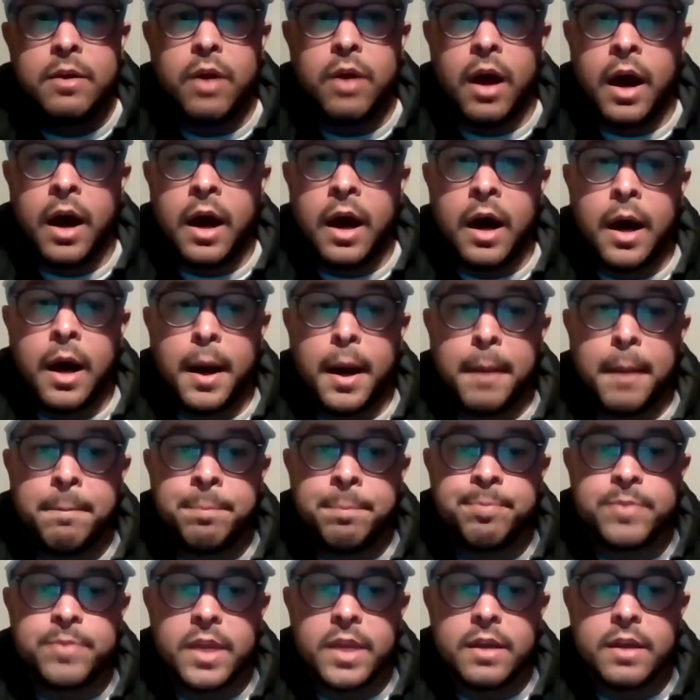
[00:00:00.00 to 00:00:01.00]

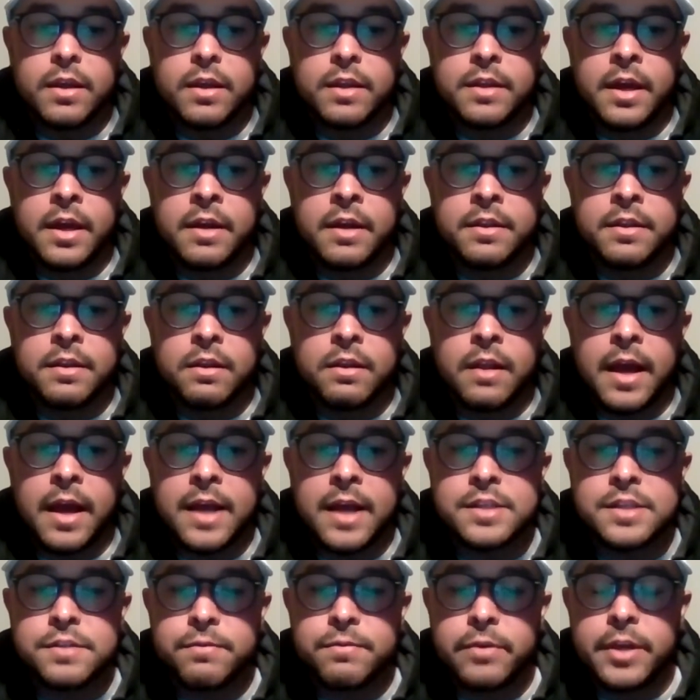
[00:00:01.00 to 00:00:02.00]
And then the
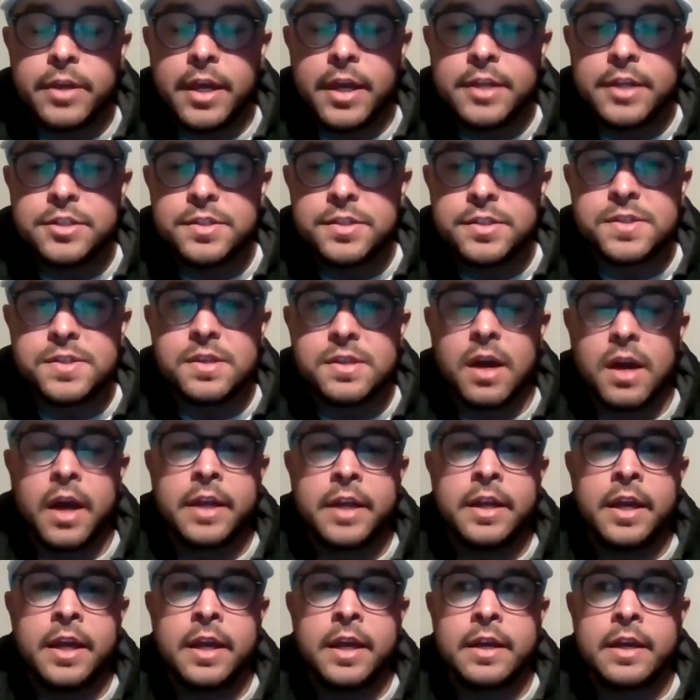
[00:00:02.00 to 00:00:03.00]
last free agent
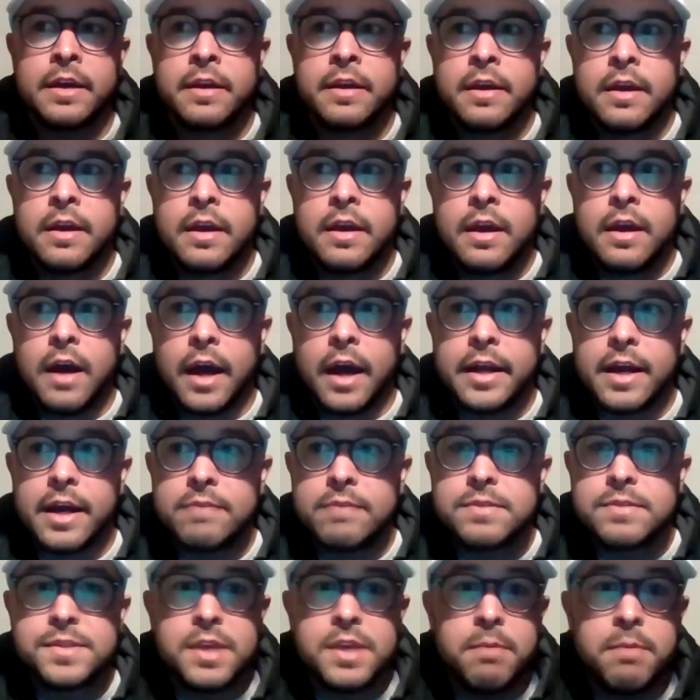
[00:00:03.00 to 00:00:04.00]
signing, I'd
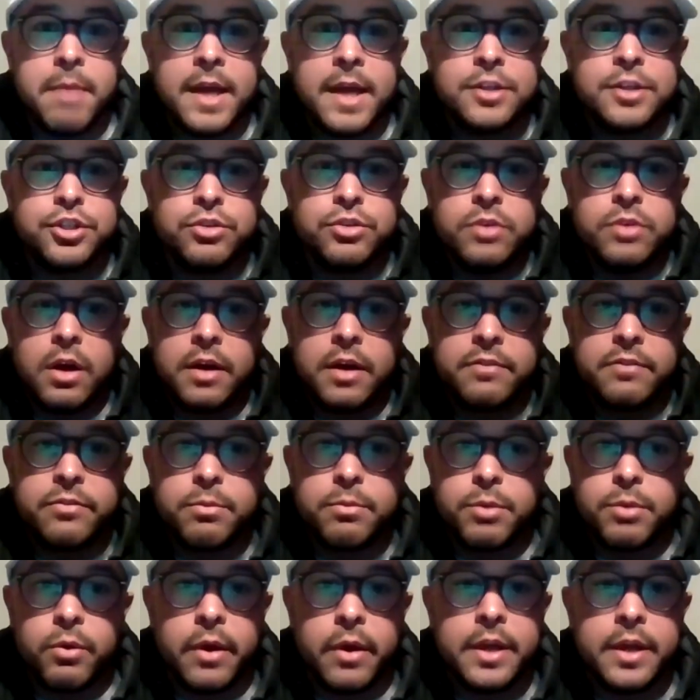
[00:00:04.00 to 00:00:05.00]
have to say Matt Judon
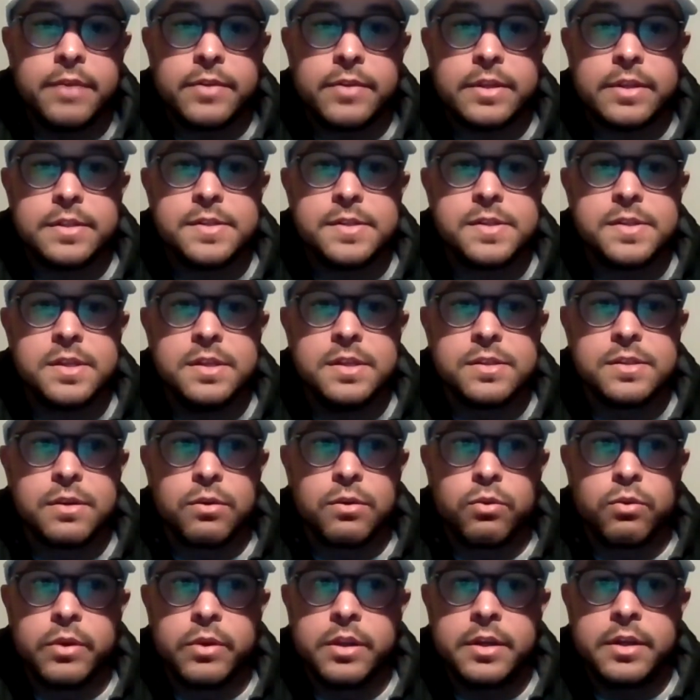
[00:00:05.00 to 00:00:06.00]
from the Ravens. He's
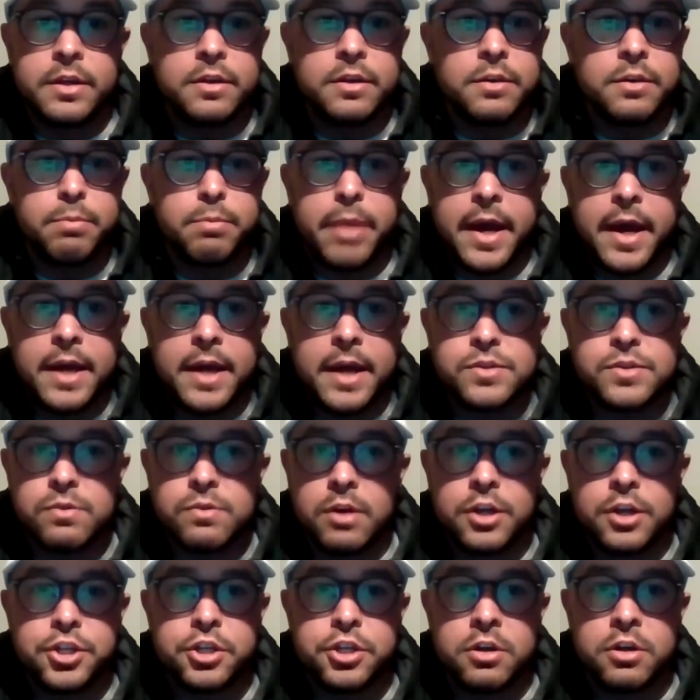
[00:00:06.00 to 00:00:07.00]
a really good pass
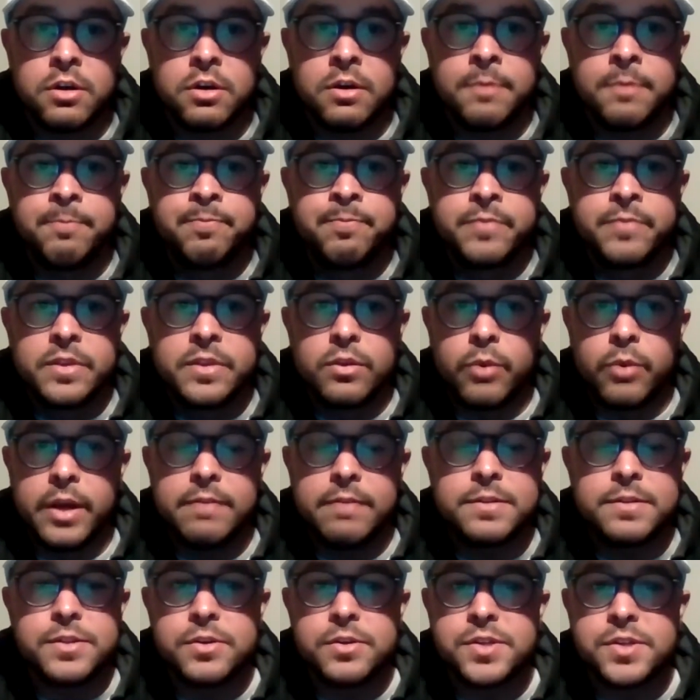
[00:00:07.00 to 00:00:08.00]
rusher. The
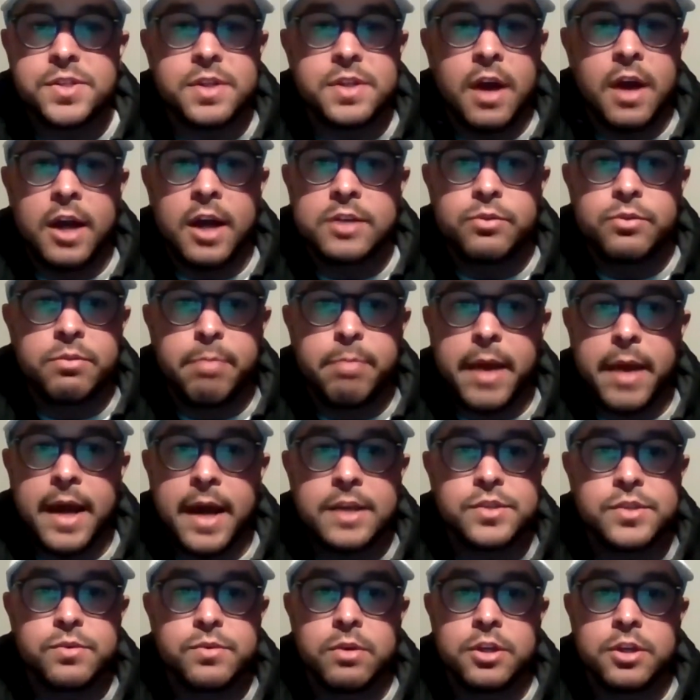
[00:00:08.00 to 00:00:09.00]
Ravens are stocked with
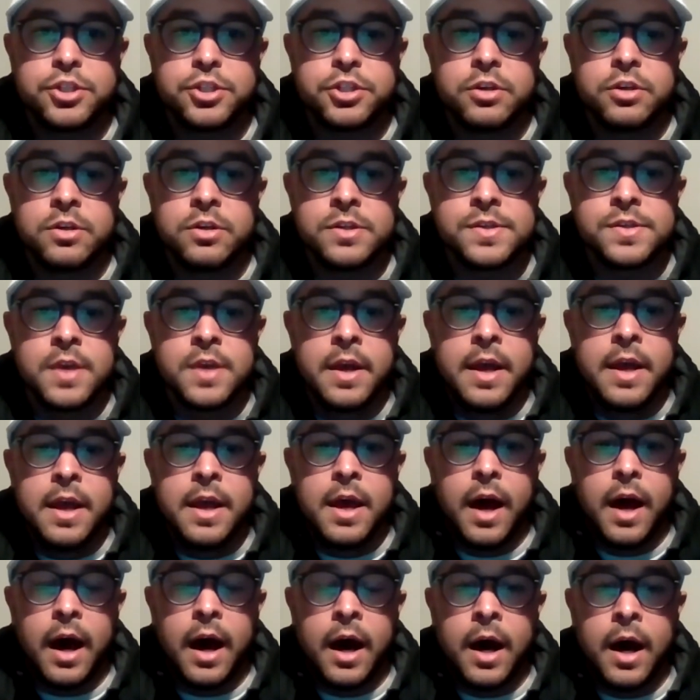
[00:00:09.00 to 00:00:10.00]
pass rushers.
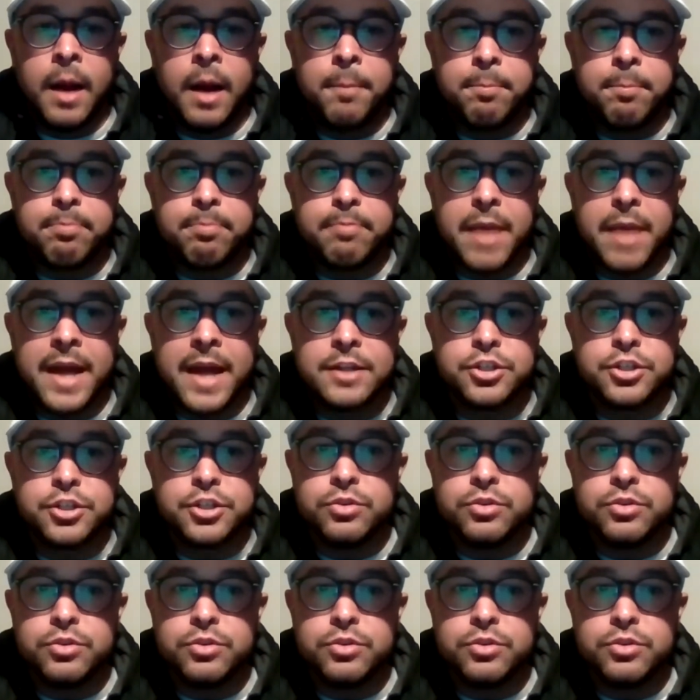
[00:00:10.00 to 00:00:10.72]
Matt